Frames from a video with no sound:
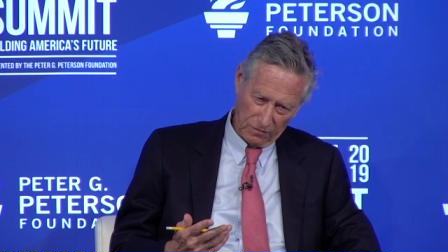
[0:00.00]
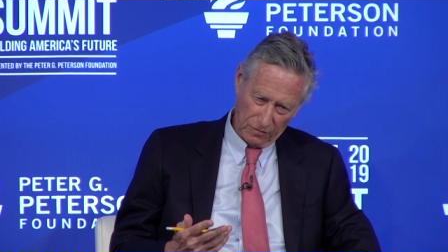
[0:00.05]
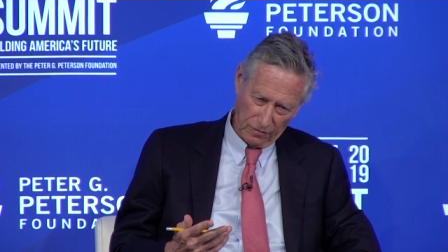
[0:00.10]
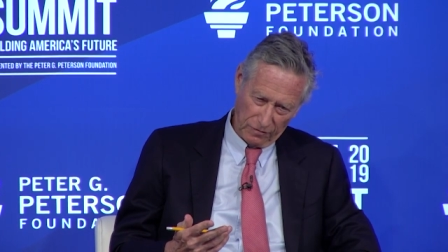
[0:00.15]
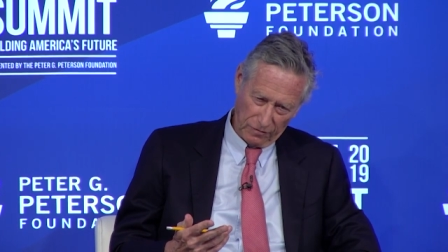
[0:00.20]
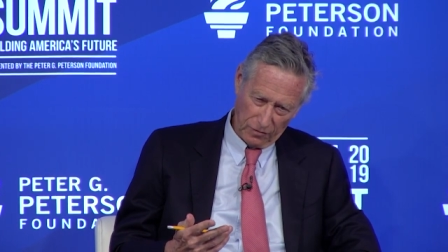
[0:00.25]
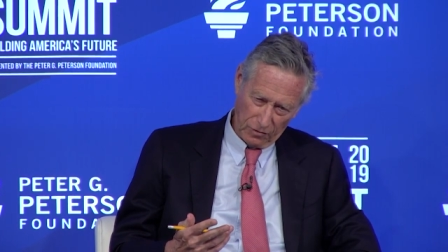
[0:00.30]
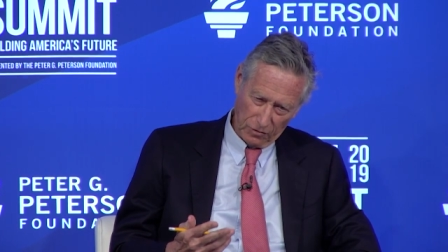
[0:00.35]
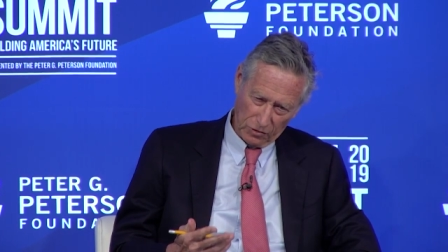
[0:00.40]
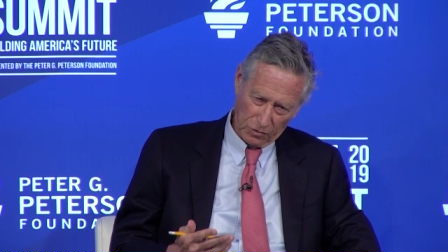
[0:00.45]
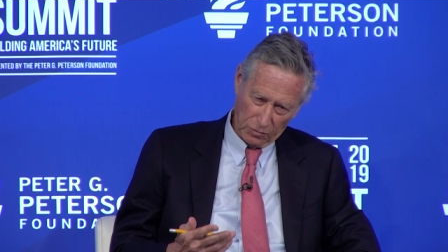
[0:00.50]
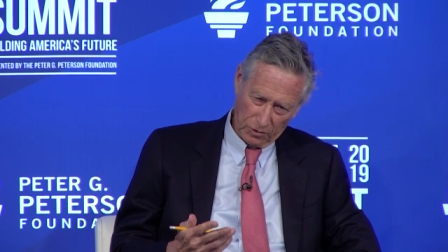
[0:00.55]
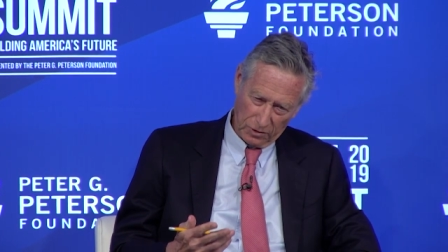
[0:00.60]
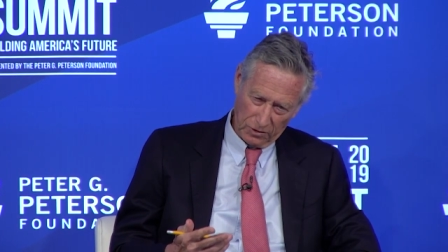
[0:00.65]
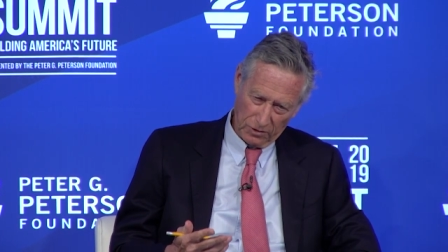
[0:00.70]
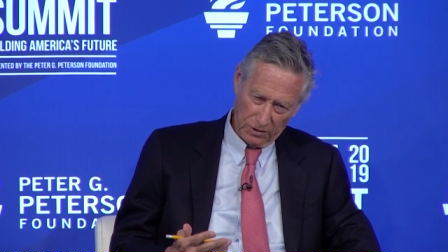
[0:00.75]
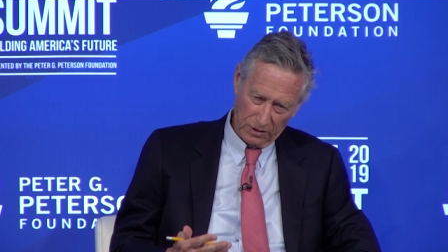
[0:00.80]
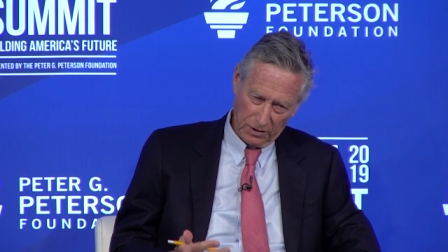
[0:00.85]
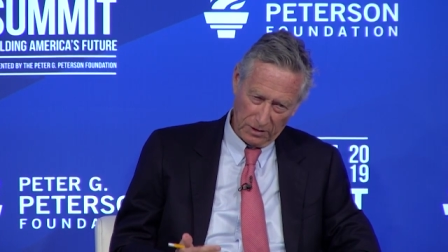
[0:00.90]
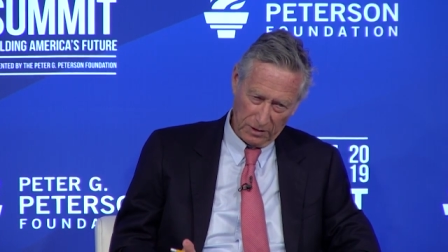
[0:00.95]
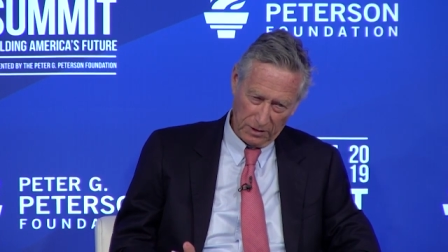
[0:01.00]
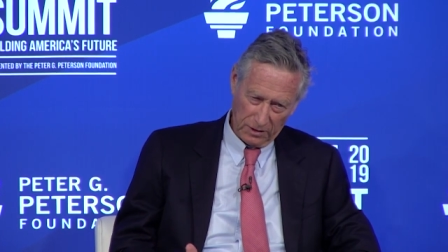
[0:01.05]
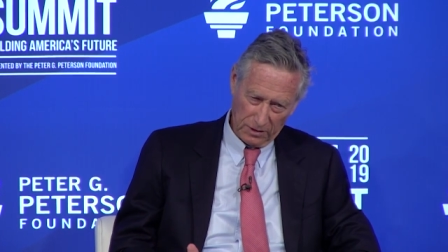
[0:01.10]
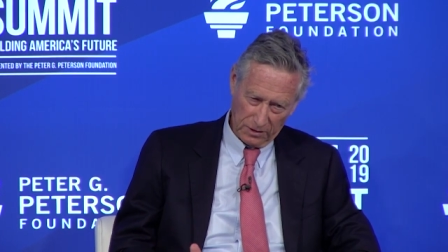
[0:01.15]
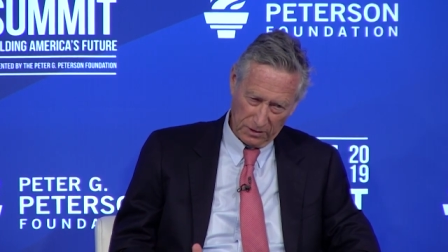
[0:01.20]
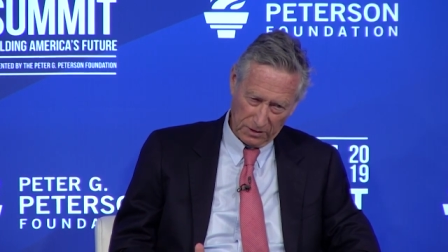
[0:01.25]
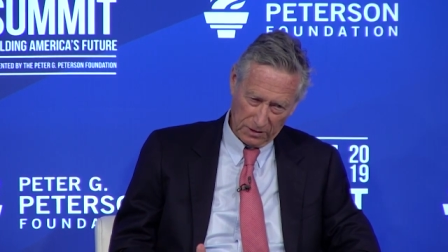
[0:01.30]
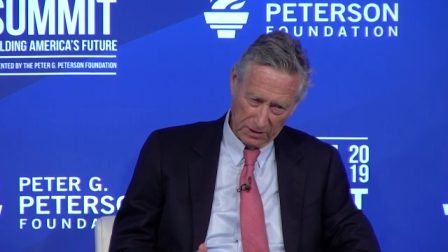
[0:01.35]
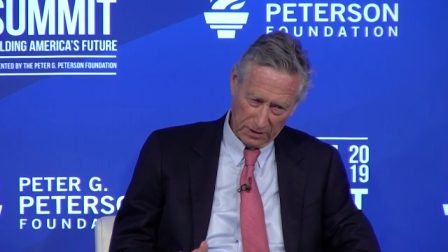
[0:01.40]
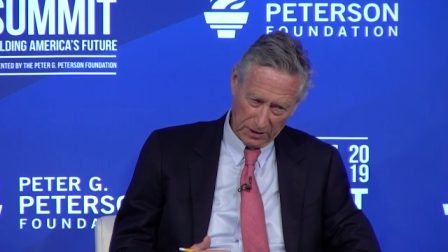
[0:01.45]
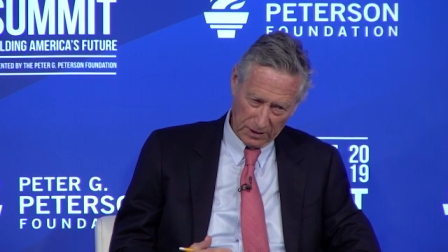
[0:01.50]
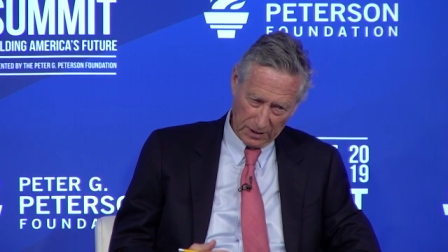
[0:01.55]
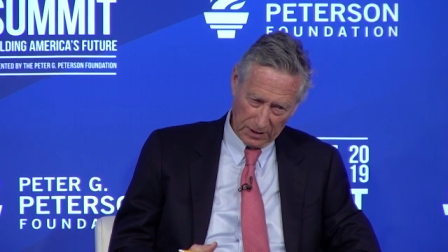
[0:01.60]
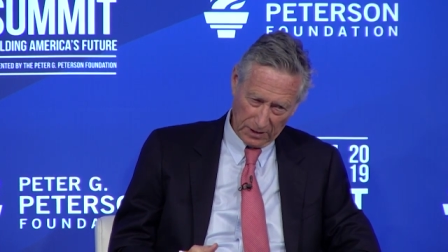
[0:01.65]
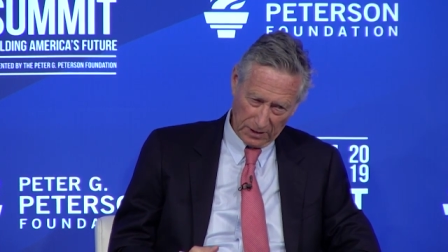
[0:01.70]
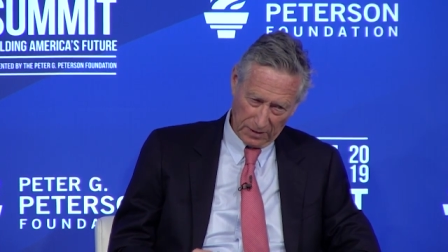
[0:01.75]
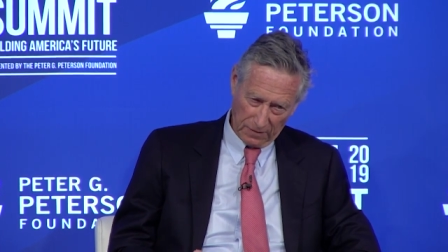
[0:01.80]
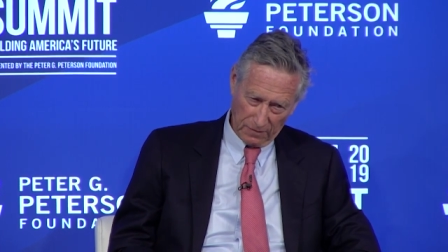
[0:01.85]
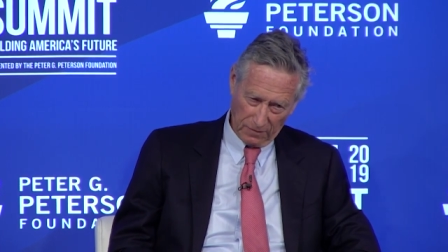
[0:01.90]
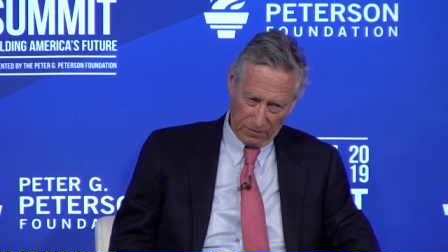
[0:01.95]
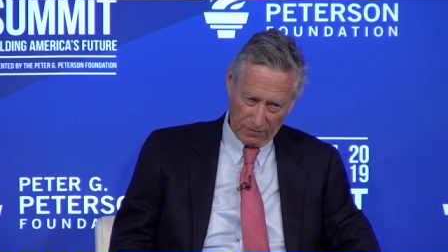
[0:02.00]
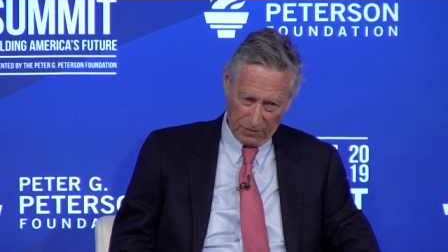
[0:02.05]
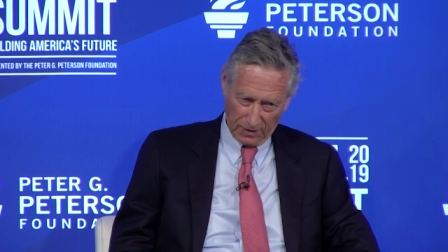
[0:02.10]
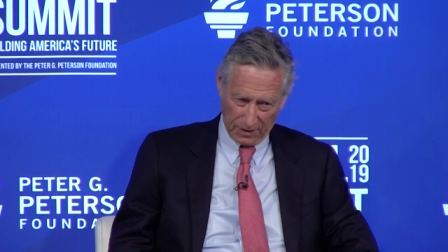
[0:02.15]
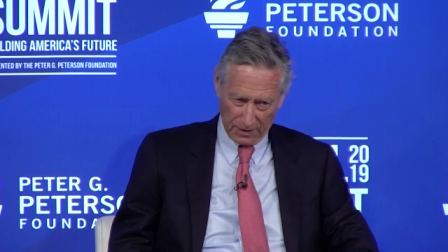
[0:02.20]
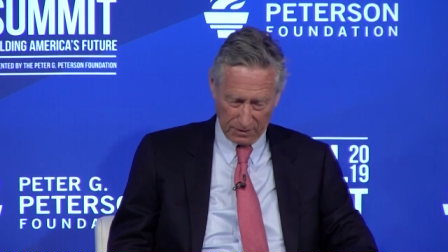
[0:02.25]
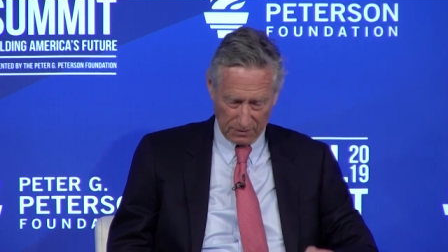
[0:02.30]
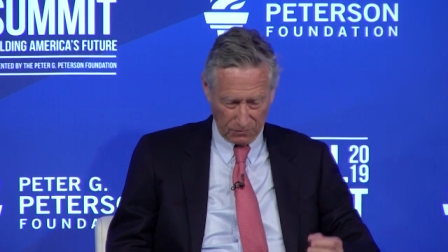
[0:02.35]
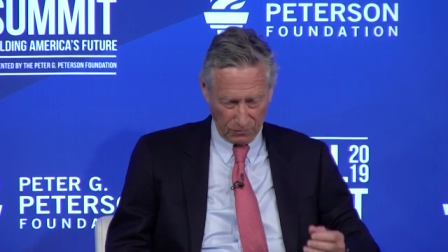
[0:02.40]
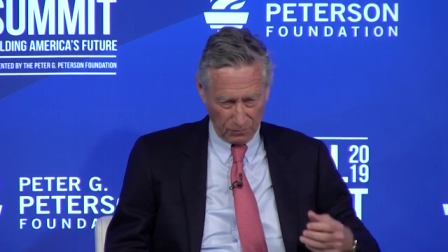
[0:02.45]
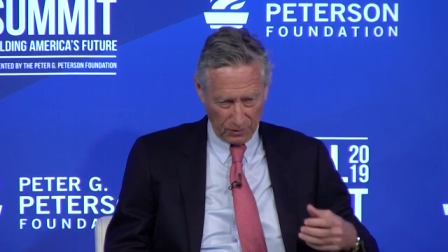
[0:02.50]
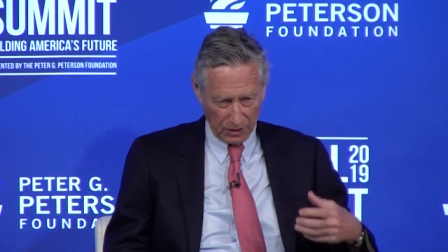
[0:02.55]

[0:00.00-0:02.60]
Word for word: The first one is that